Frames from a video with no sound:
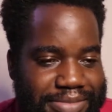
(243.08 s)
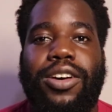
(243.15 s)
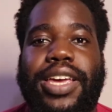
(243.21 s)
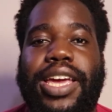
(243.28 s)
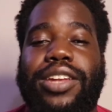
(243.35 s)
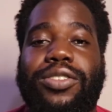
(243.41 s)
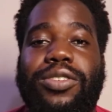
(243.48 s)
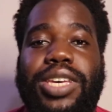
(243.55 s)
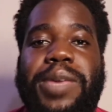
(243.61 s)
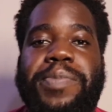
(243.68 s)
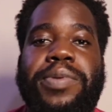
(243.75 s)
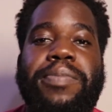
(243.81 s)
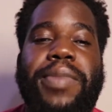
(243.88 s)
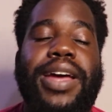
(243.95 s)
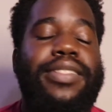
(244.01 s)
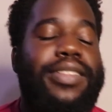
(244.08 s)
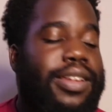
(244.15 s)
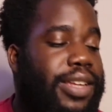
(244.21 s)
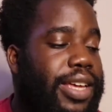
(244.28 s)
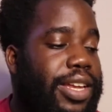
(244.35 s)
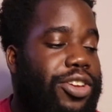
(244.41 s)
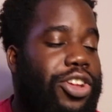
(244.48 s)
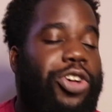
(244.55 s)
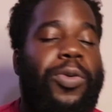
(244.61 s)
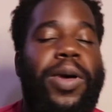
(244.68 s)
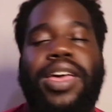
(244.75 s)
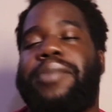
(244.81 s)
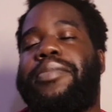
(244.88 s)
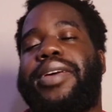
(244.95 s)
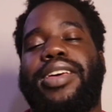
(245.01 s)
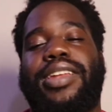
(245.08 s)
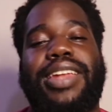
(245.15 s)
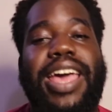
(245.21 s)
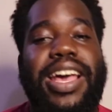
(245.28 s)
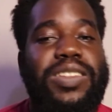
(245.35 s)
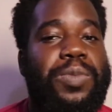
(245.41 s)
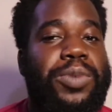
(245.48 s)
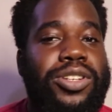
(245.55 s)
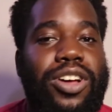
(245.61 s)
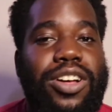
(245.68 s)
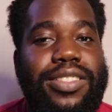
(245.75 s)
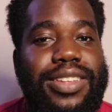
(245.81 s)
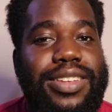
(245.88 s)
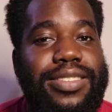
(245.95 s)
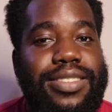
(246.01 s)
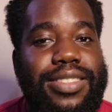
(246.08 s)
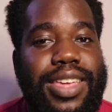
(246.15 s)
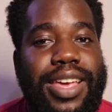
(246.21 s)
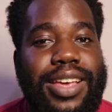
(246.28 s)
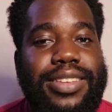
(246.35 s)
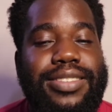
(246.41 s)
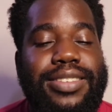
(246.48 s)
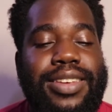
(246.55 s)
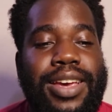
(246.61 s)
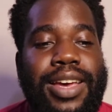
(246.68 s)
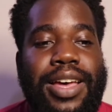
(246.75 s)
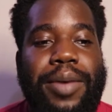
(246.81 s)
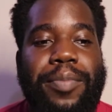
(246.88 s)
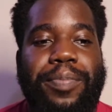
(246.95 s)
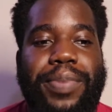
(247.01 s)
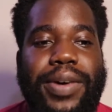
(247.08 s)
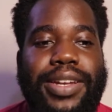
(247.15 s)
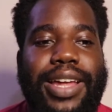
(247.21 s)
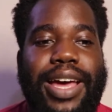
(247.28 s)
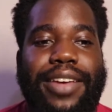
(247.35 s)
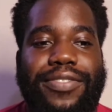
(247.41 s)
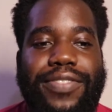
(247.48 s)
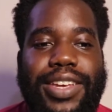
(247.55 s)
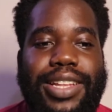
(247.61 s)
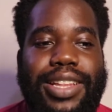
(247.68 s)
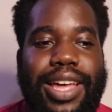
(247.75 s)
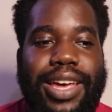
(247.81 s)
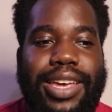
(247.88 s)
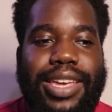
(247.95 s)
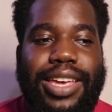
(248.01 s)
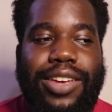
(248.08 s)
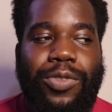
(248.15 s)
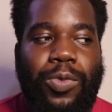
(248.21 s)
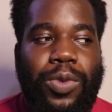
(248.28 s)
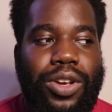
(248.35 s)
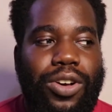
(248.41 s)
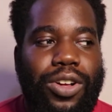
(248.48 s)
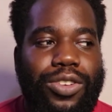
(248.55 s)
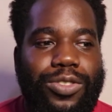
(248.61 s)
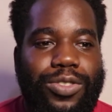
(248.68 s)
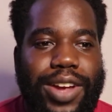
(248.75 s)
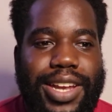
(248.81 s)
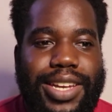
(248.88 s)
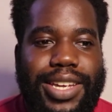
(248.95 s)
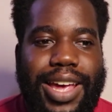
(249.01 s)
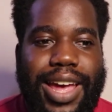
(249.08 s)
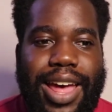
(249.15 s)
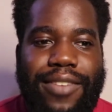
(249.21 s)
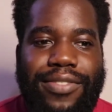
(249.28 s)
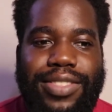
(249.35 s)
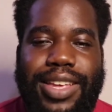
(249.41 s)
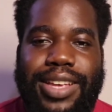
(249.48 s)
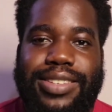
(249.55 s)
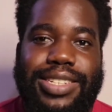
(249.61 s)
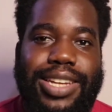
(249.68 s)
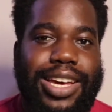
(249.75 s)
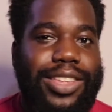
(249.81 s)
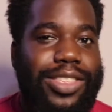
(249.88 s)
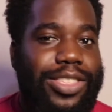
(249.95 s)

Okay, do keep in mind that in no way am I an expert on these things, but I feel like if we already have things like